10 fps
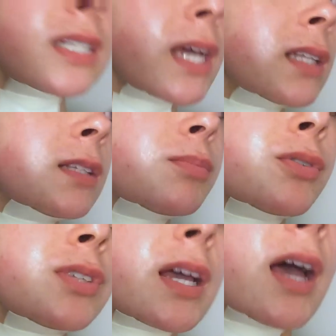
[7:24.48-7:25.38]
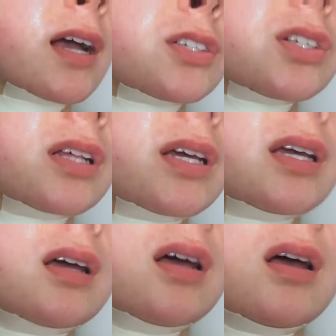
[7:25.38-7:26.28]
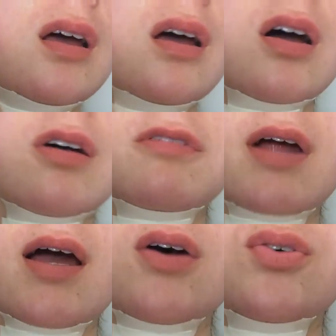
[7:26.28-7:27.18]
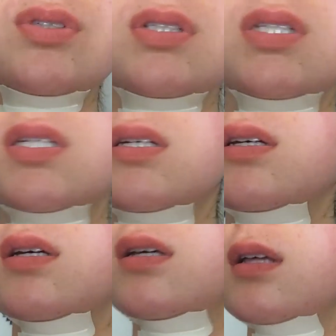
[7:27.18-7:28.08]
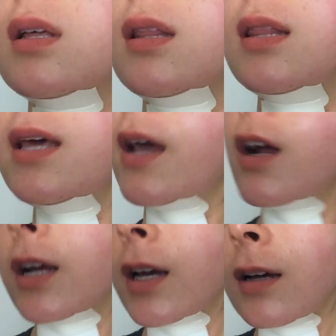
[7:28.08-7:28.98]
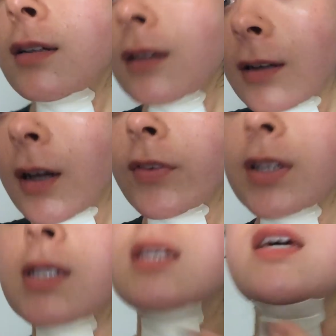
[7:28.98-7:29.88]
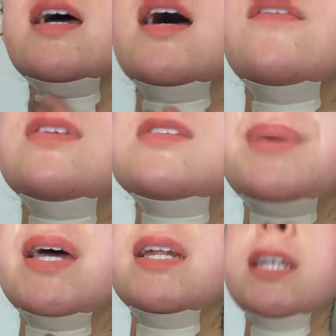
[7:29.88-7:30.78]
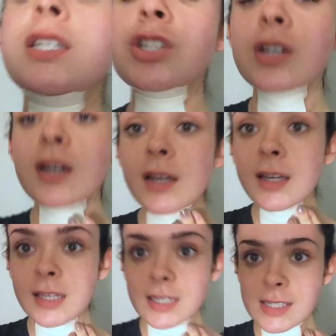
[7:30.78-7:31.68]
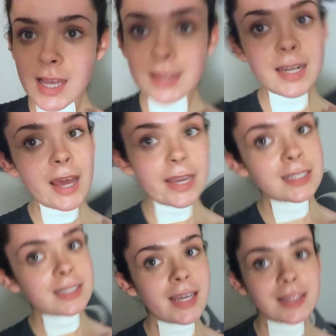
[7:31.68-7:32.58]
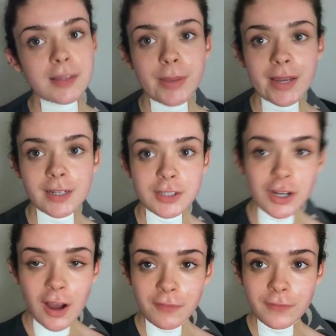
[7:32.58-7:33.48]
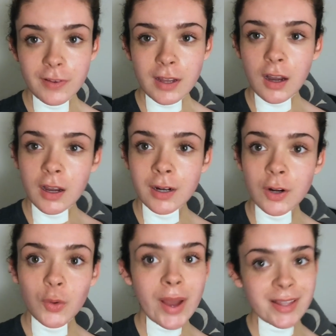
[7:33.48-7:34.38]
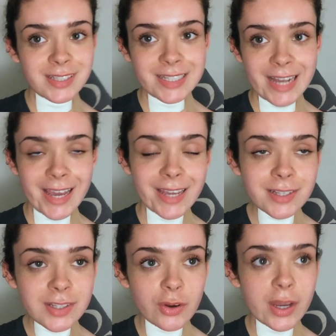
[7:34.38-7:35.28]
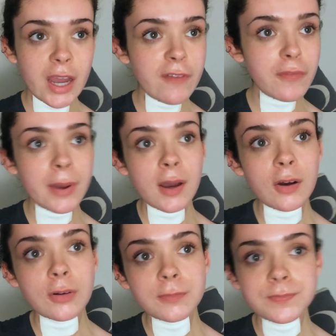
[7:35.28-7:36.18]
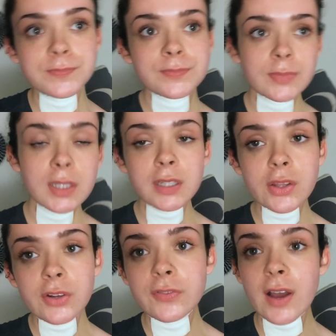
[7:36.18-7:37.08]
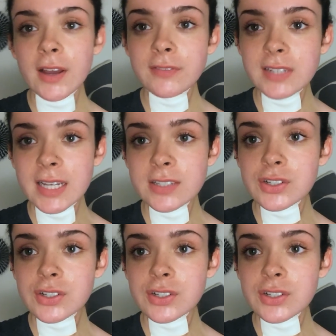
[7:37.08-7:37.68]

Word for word: intense bruising actually, around the area. Obviously, I have this bandage. He said that I can take the bandage off on Wednesday, so I have about another five days